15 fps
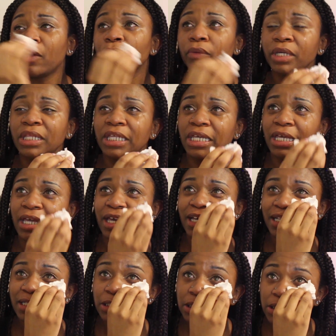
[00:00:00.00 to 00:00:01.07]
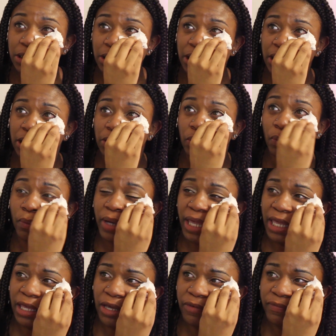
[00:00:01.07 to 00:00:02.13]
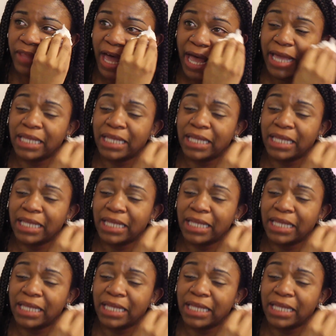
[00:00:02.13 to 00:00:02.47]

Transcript: really stood in the way of that.